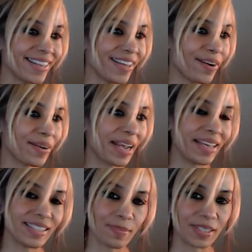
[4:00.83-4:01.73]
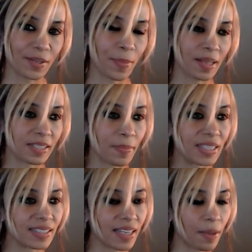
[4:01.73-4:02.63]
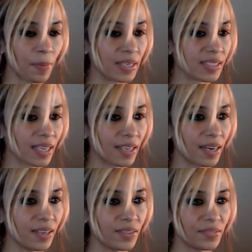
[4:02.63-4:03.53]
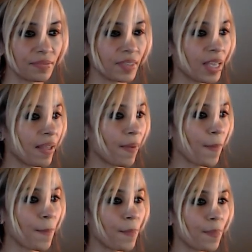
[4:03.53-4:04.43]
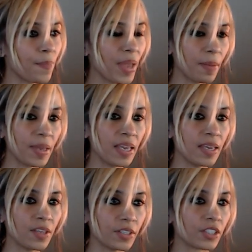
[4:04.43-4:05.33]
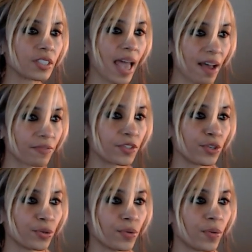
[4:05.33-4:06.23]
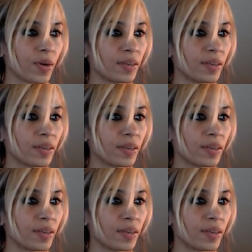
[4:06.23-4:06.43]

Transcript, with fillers: you know and i hate to be so pessimistic but it's like you know maybe you just have to